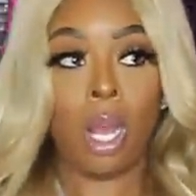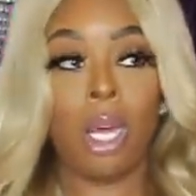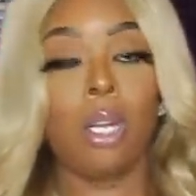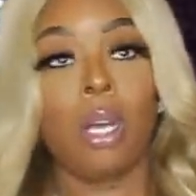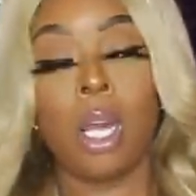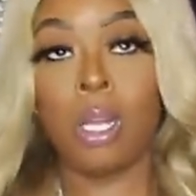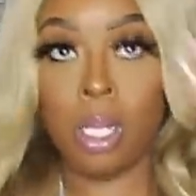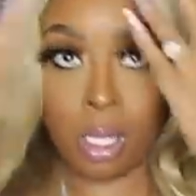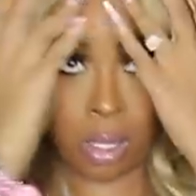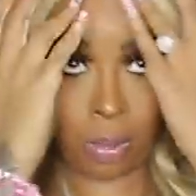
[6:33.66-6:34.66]
I don't,
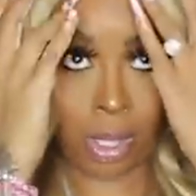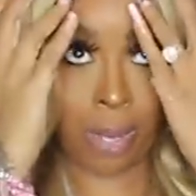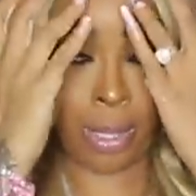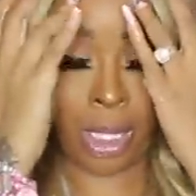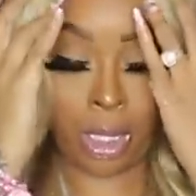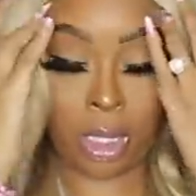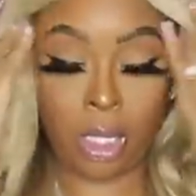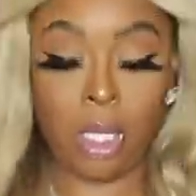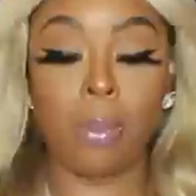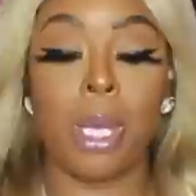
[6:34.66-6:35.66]
when I began to
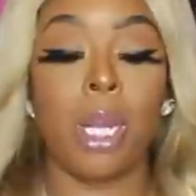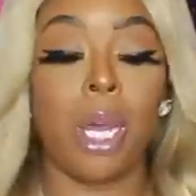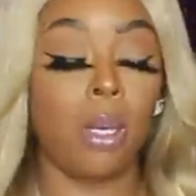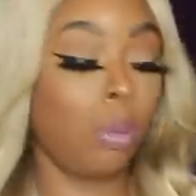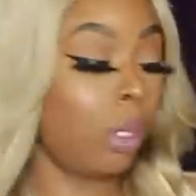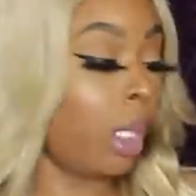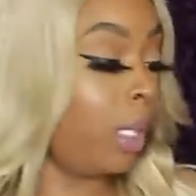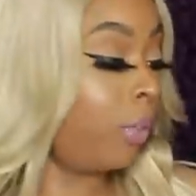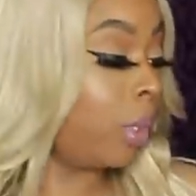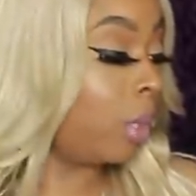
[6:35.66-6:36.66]
think about it, I don't want
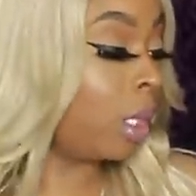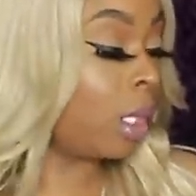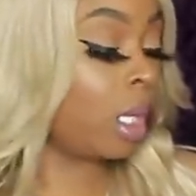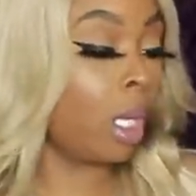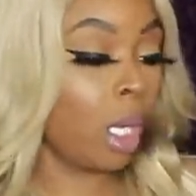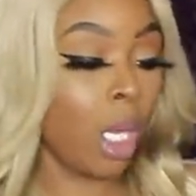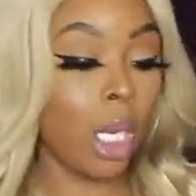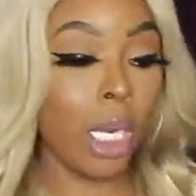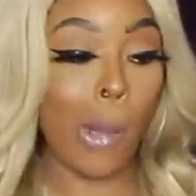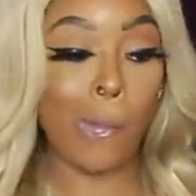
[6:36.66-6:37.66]
even
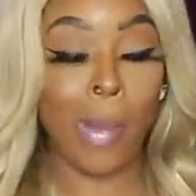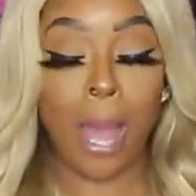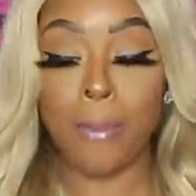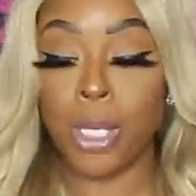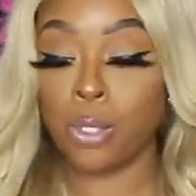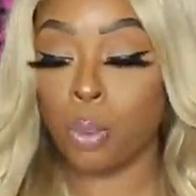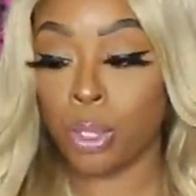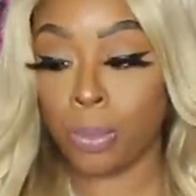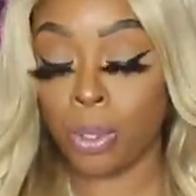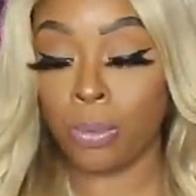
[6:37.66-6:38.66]
know how much
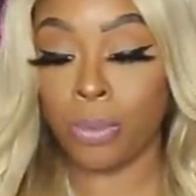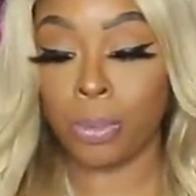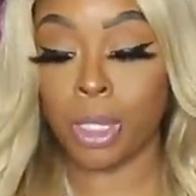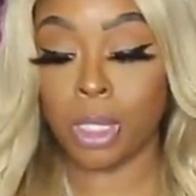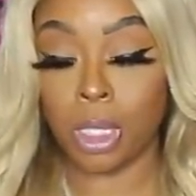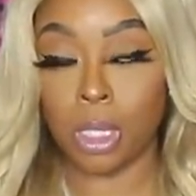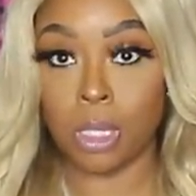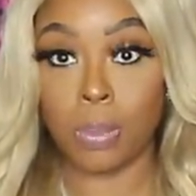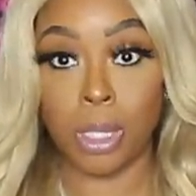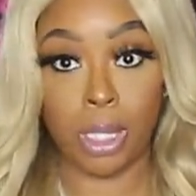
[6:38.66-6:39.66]
worth of perfume this
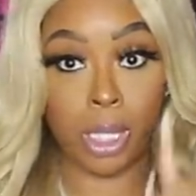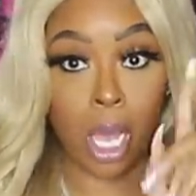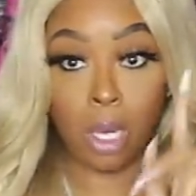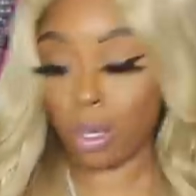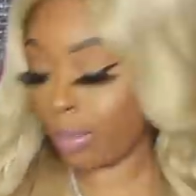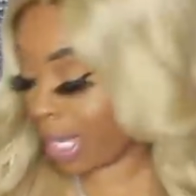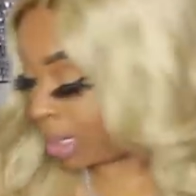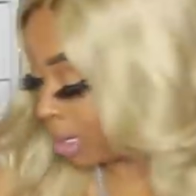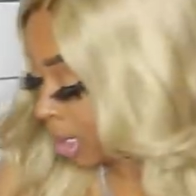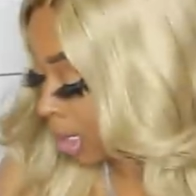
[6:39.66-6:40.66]
is. But y'all are about
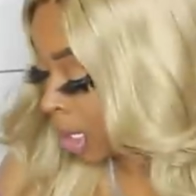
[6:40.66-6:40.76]
to see.